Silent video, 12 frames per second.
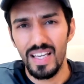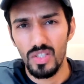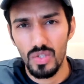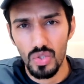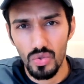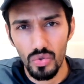
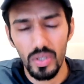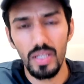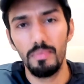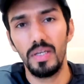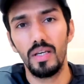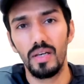
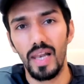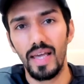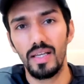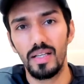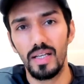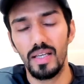extremely
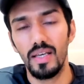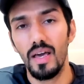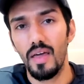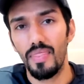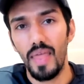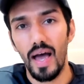unlikely
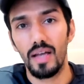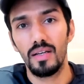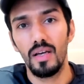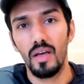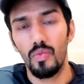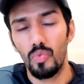that
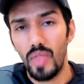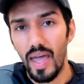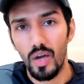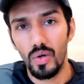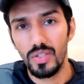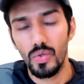they're going to